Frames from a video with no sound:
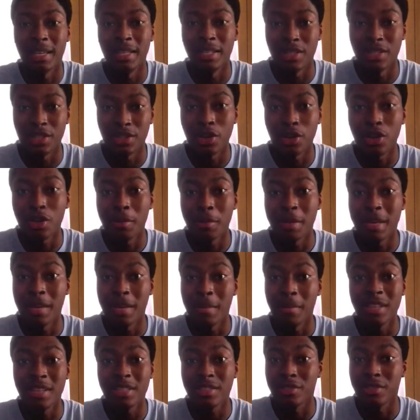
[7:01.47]
in this tournament
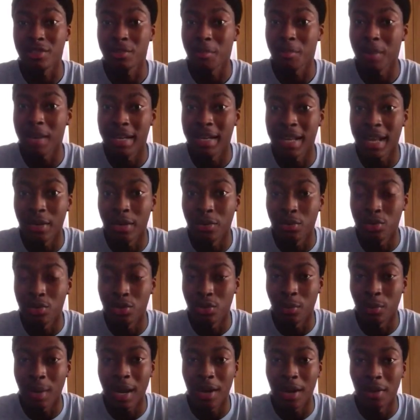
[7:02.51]
and must have spread that news
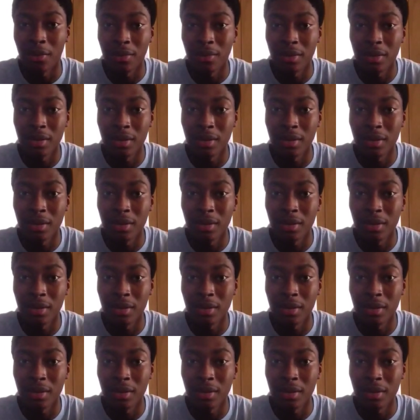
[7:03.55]
around.